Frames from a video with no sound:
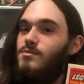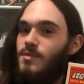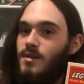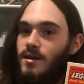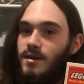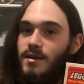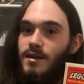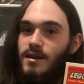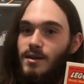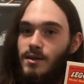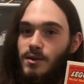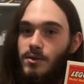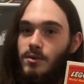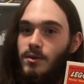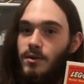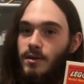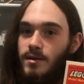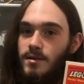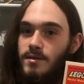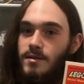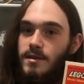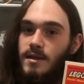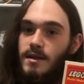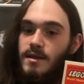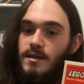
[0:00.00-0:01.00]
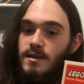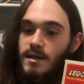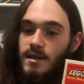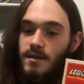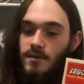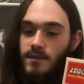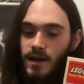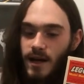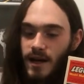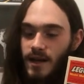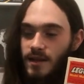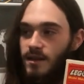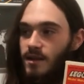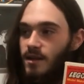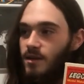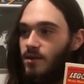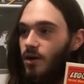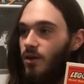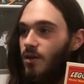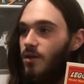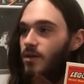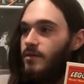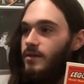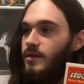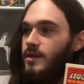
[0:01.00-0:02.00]
really cool to see. It's even, I think
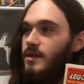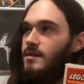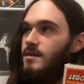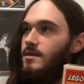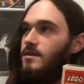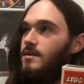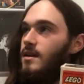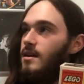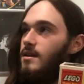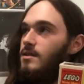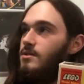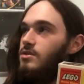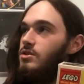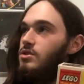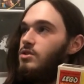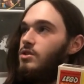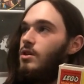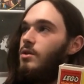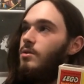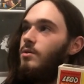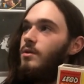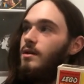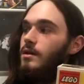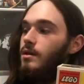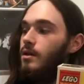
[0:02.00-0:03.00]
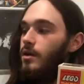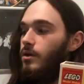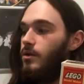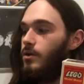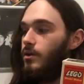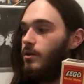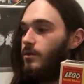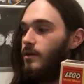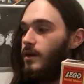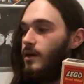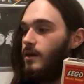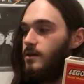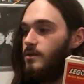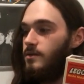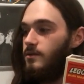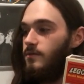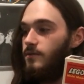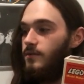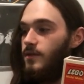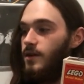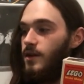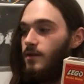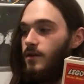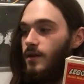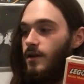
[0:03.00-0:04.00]
all of these sets show a logo that is
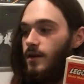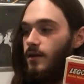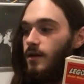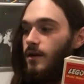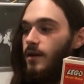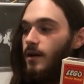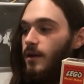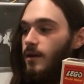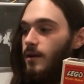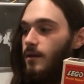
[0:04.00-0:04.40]
very